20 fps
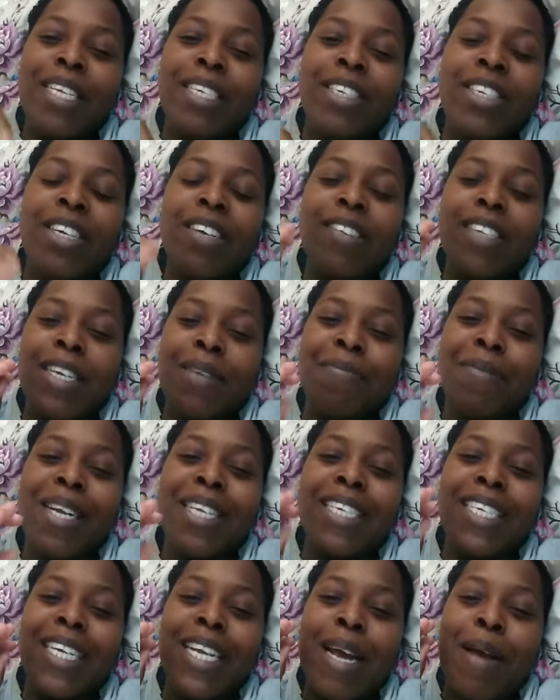just
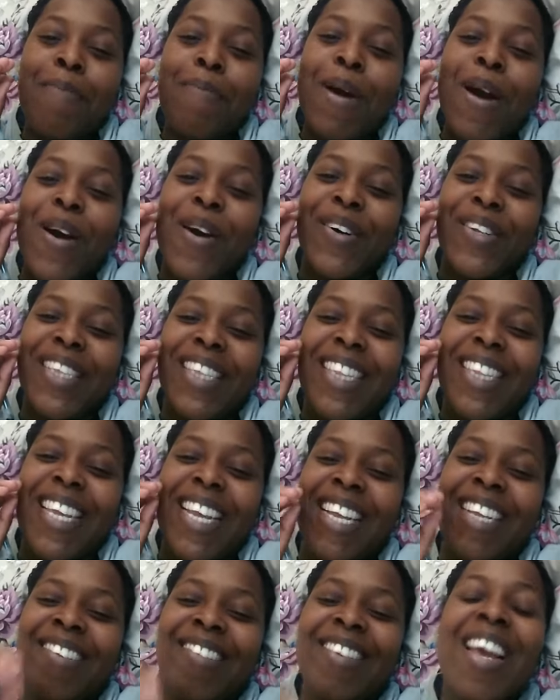imagine about
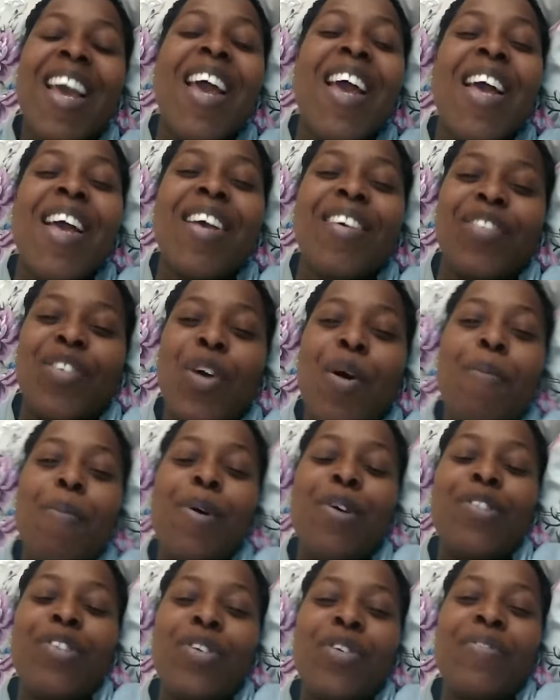this. So
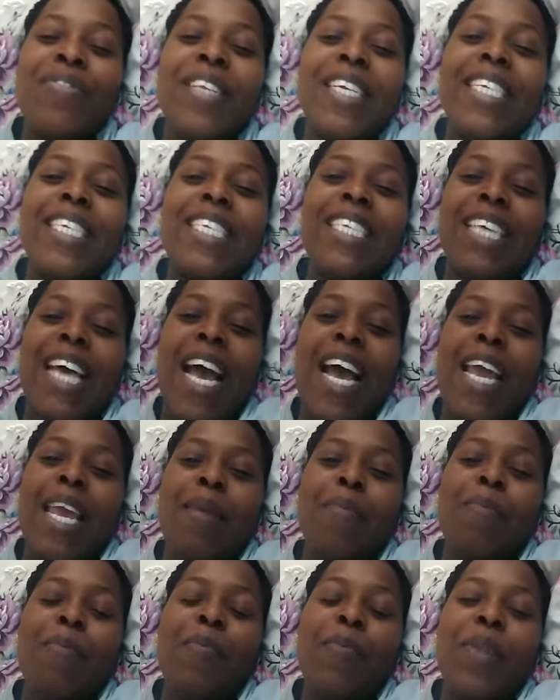most of the
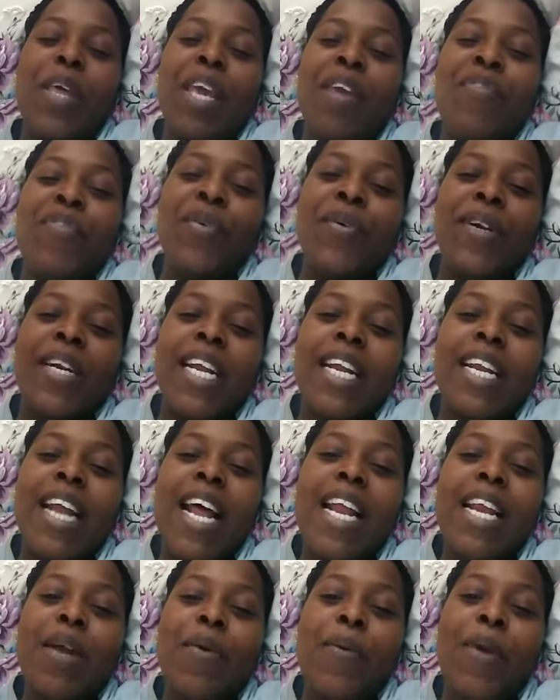time, if you're a
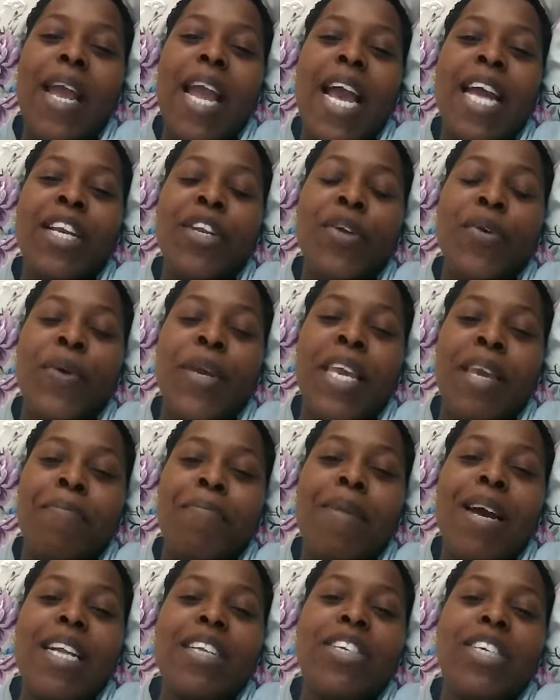runaway and you
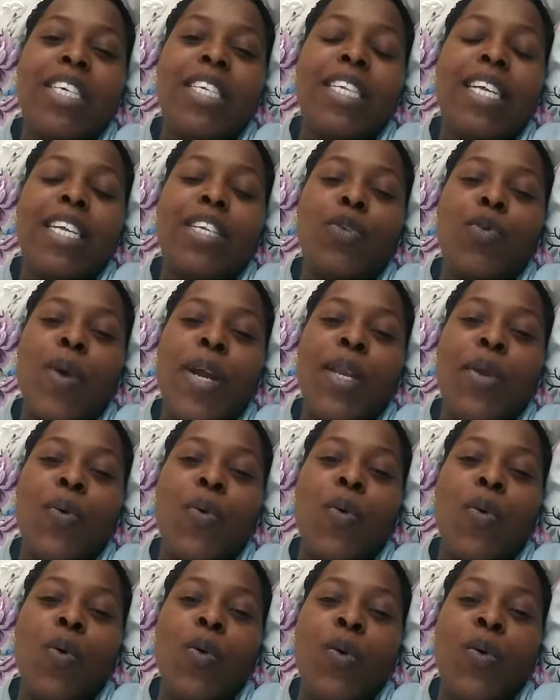imagine that when
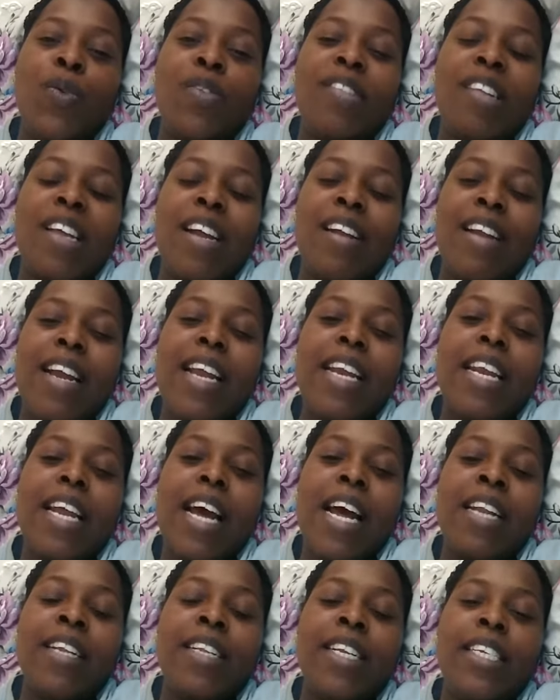you surrender
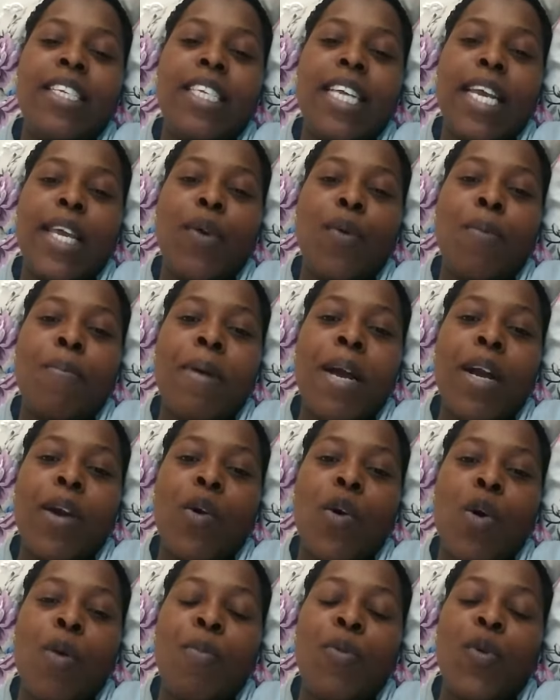and they take you back
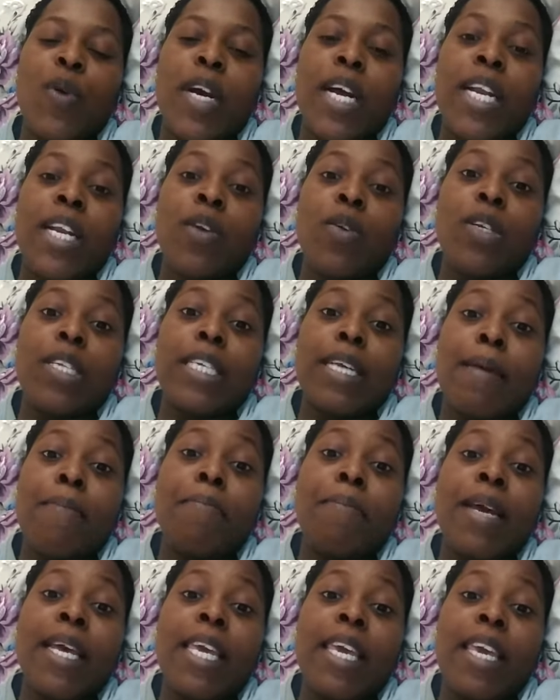home, you cannot come
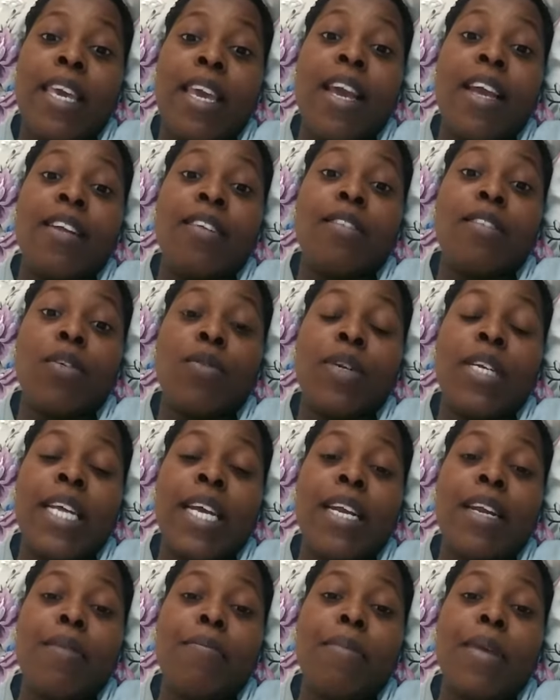back here in Saudi
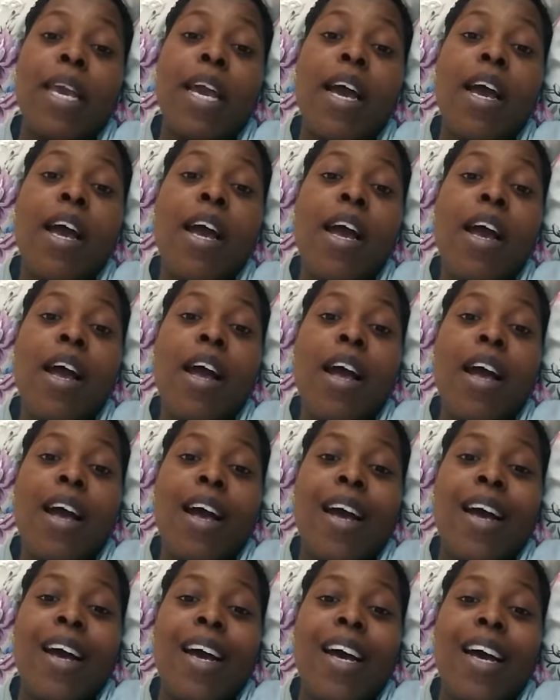Arabia
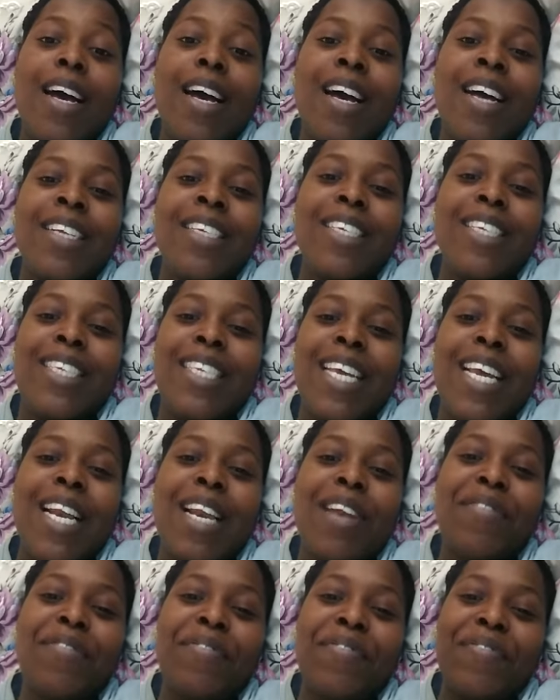
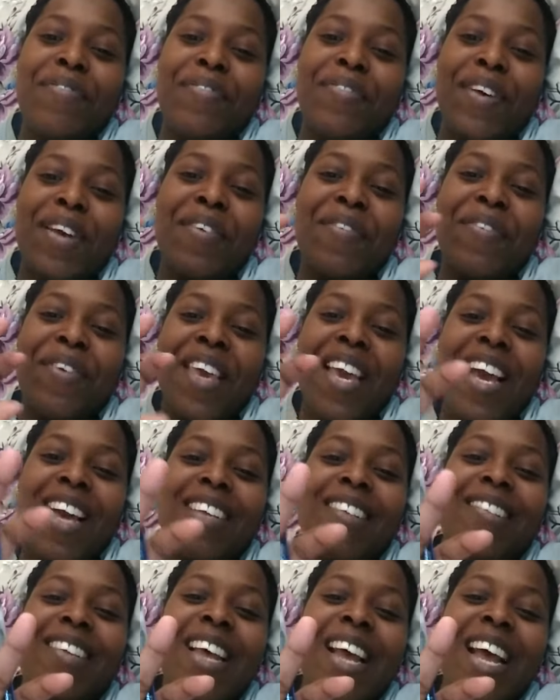until 5
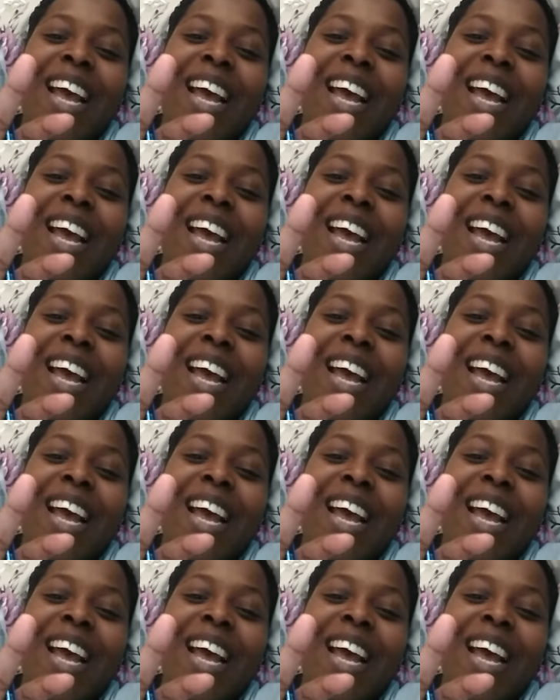years.